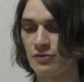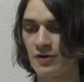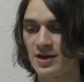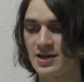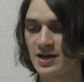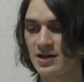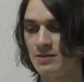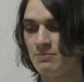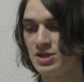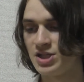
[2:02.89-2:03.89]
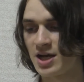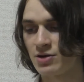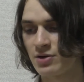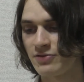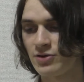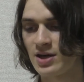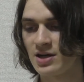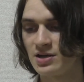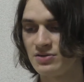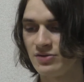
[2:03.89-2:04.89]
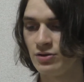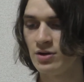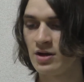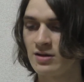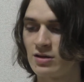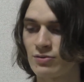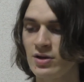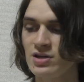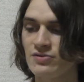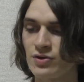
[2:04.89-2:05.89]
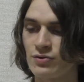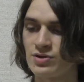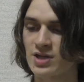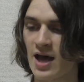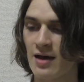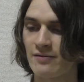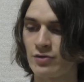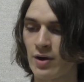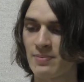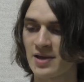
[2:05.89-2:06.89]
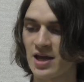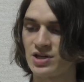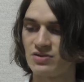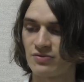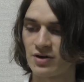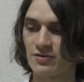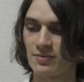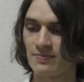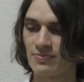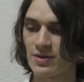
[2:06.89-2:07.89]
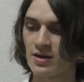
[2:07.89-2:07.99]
find out in mid-January if you get an interview, the 3 interviewers have your application in front of them.